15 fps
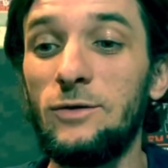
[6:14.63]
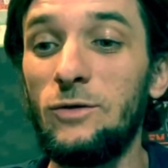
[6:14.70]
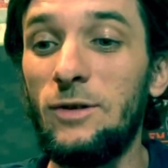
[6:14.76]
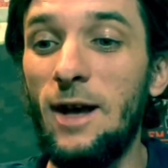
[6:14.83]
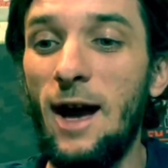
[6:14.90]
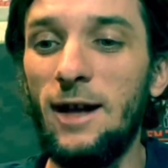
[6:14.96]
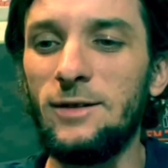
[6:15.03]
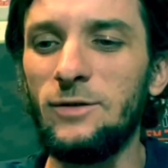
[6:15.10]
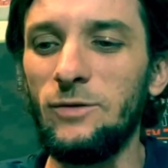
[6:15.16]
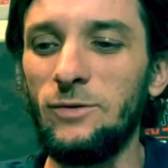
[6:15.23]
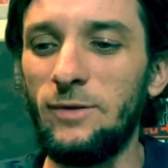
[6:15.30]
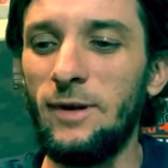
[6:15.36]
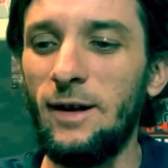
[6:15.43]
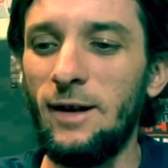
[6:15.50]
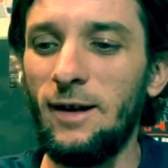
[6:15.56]
You got to.
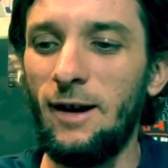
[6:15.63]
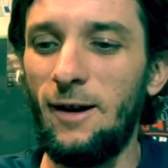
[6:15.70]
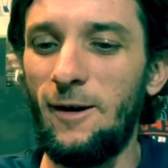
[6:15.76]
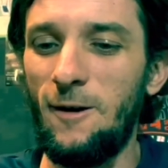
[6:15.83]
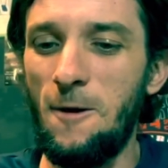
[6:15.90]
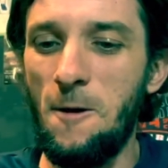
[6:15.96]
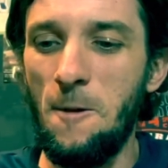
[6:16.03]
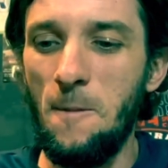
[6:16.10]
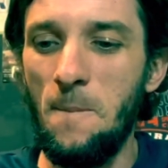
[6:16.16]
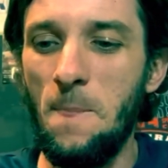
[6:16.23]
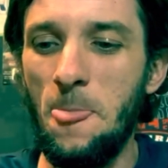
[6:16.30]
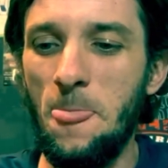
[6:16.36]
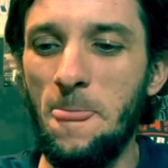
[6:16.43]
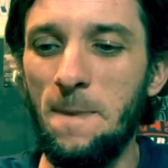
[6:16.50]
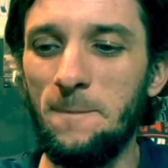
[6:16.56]
Um,
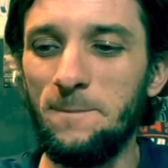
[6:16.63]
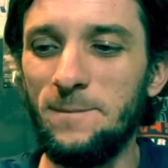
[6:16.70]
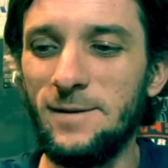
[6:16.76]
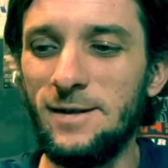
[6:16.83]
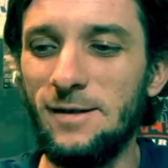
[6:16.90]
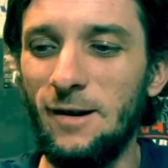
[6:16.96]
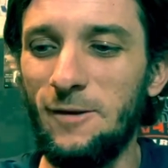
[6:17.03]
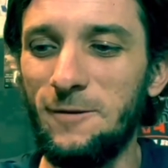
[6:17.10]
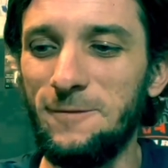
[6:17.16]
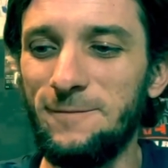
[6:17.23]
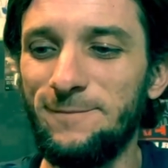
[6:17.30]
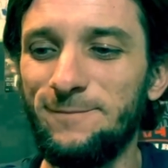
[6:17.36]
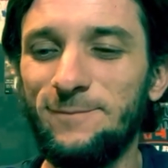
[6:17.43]
so